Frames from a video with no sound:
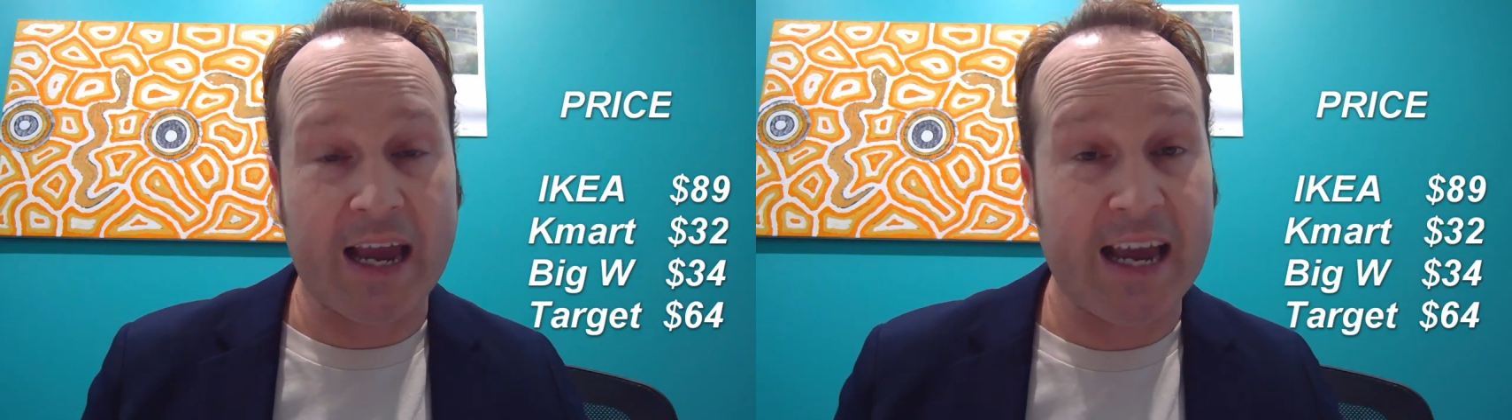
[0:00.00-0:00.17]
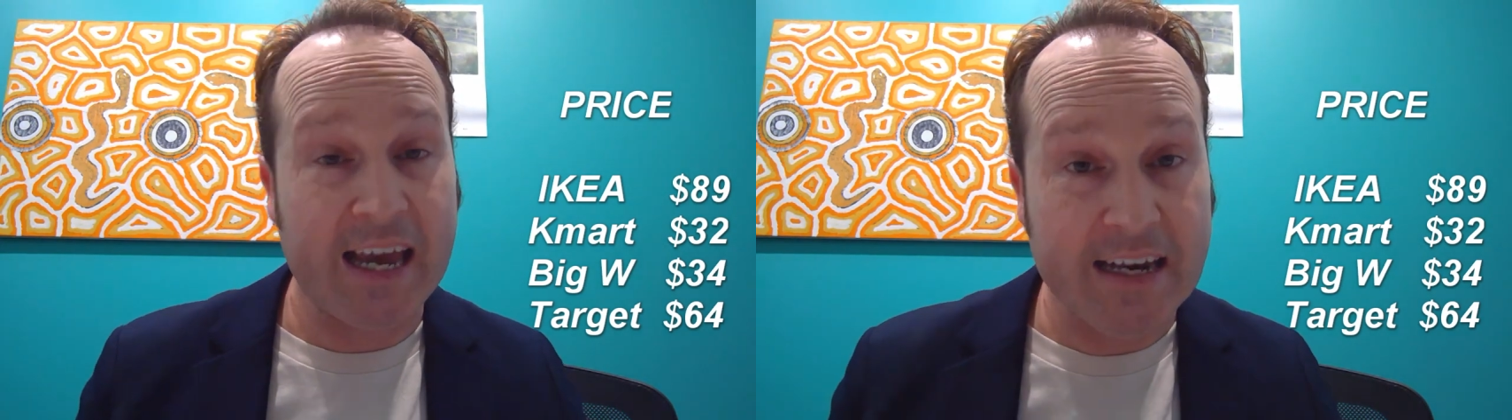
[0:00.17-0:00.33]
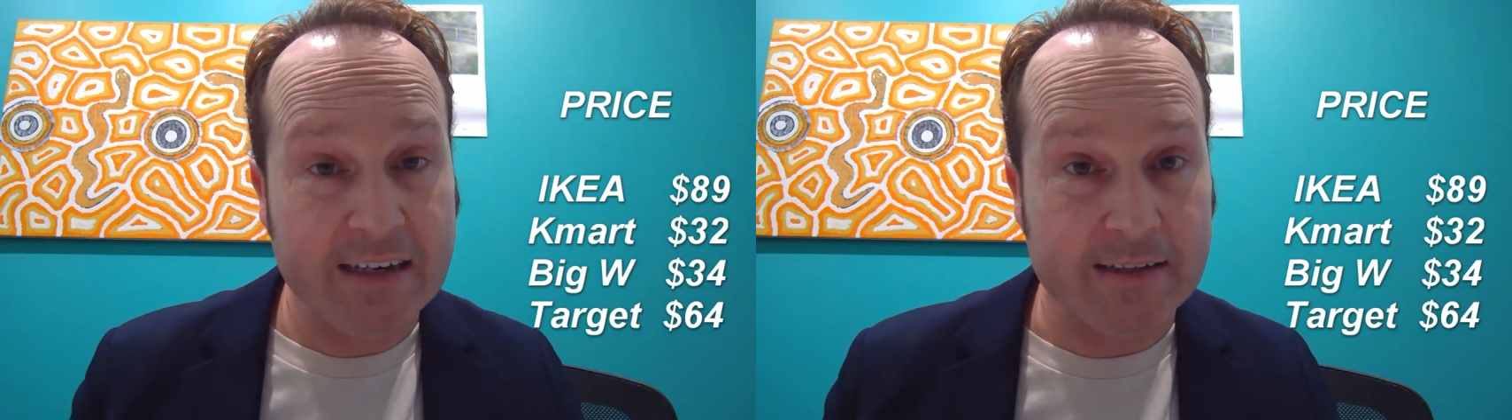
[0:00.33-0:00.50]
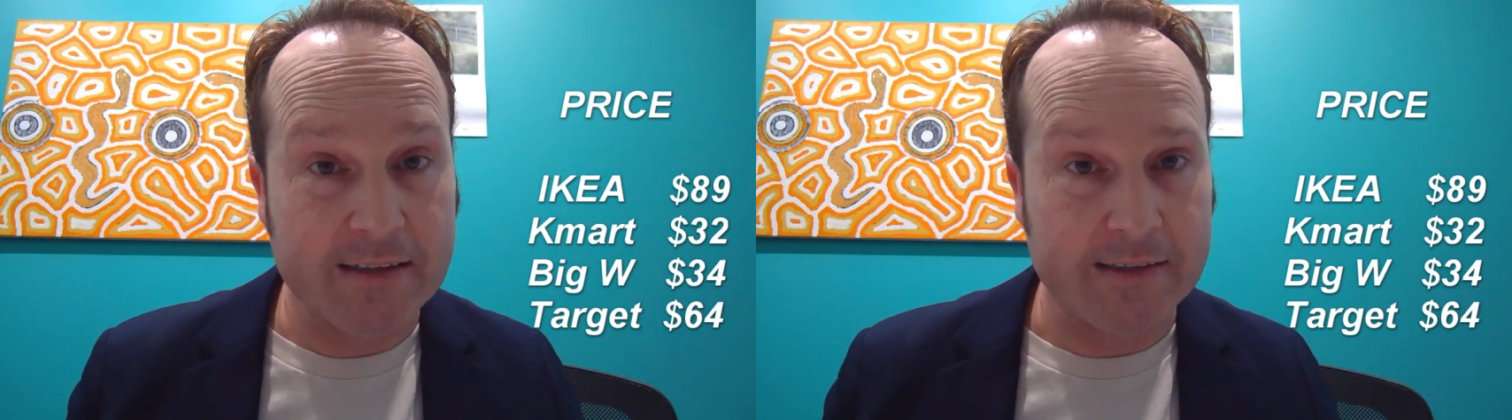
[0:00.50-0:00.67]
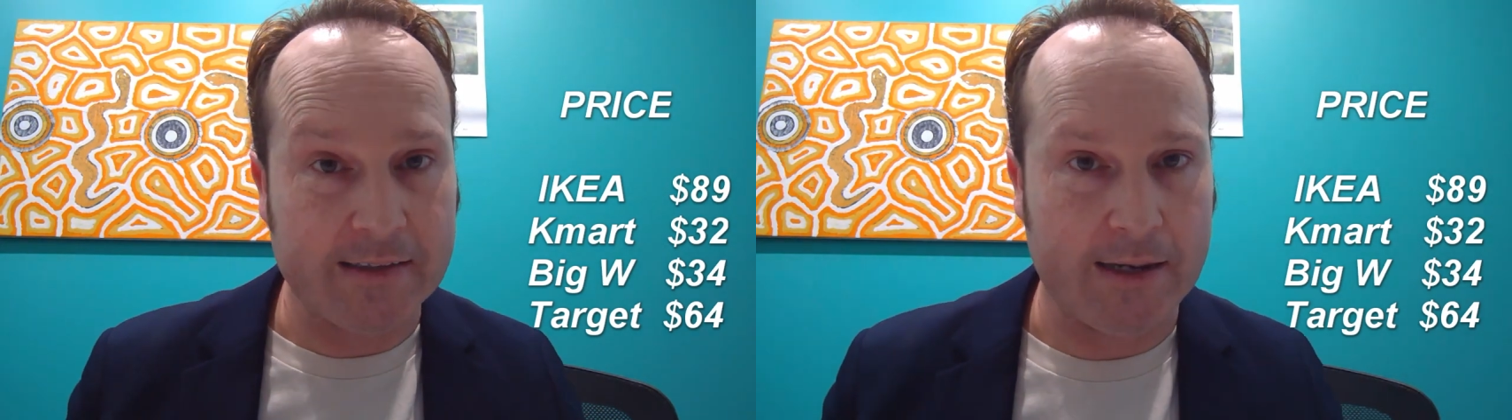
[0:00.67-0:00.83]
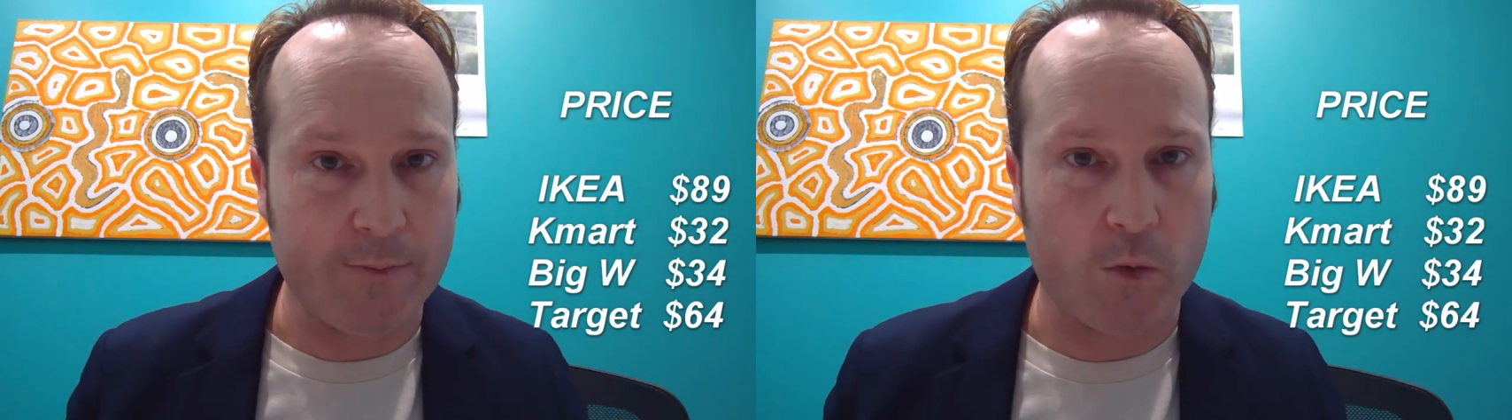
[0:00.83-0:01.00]
and the
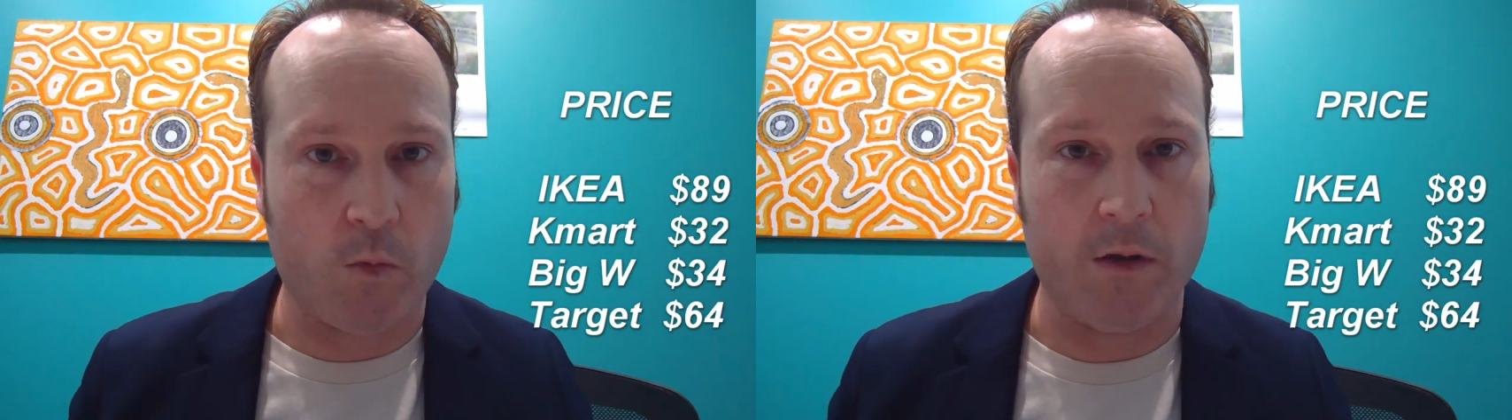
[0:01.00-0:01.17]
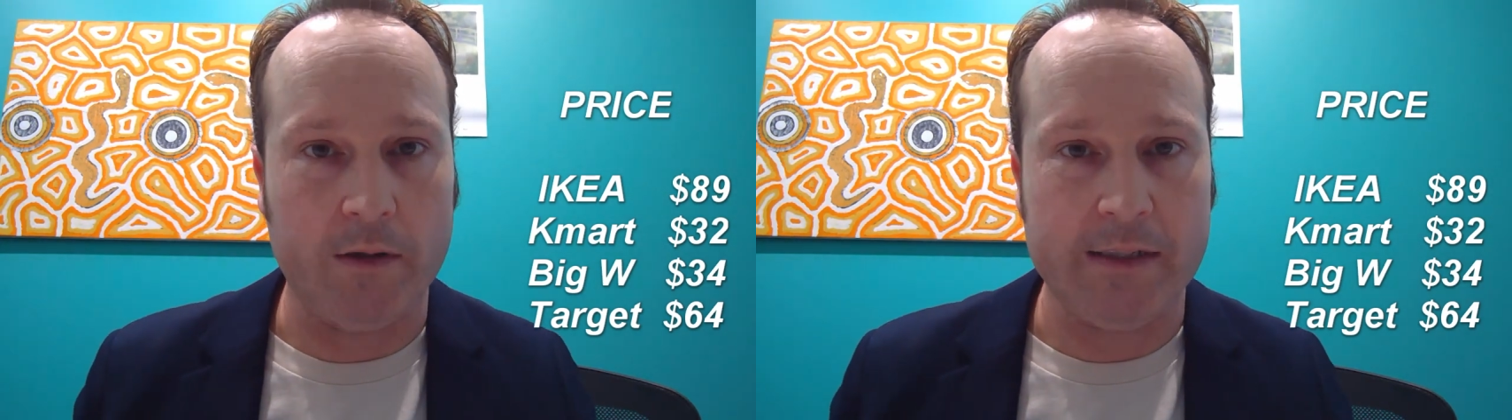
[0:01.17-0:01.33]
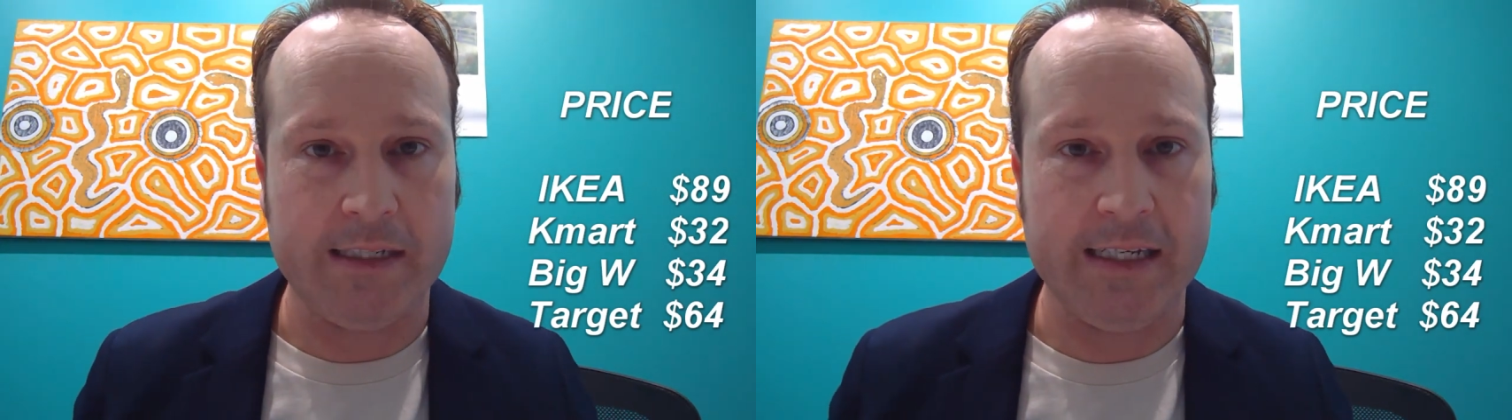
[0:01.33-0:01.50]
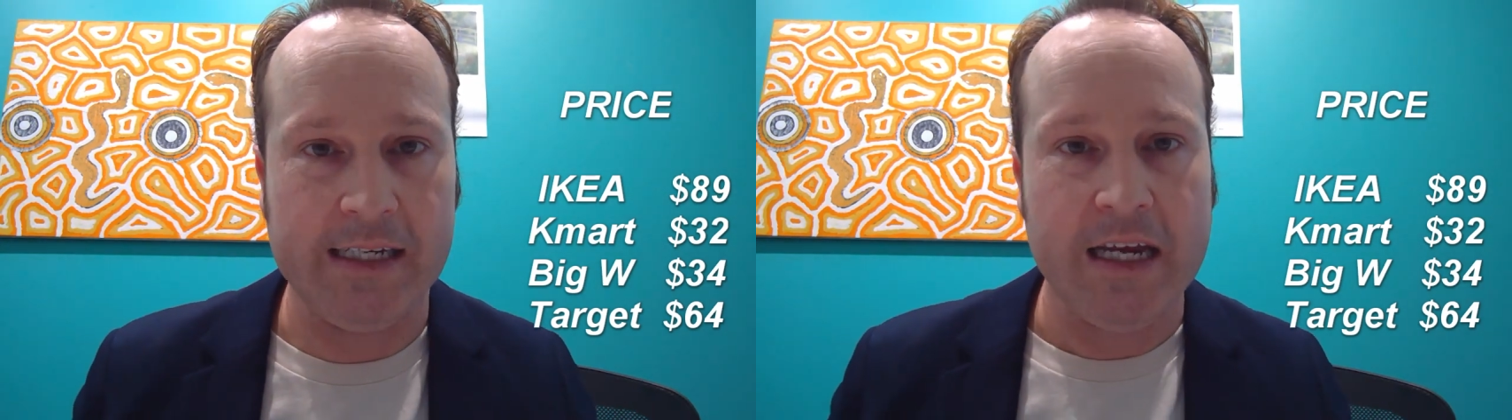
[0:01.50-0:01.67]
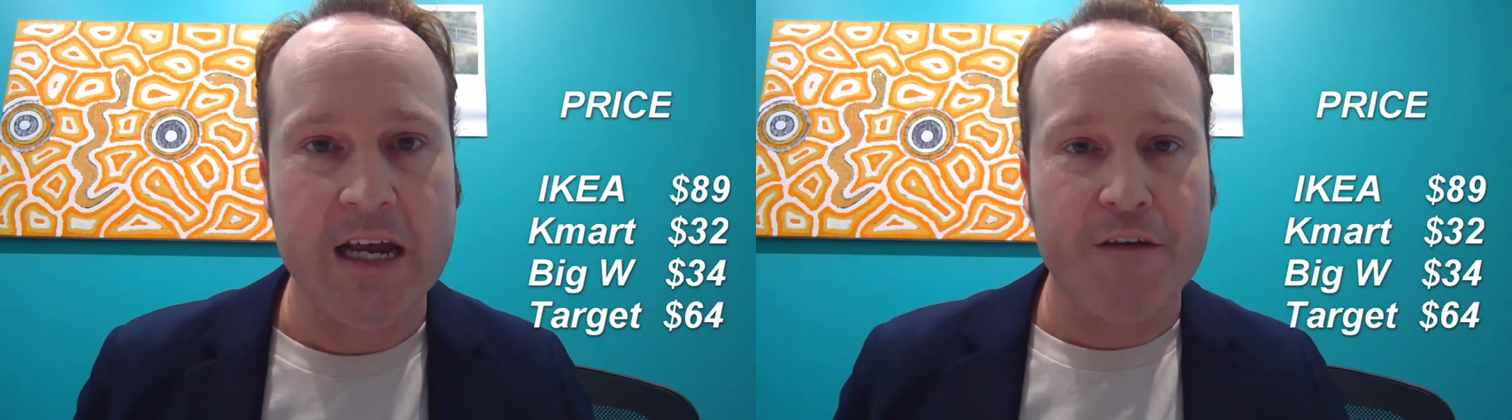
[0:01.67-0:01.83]
same quality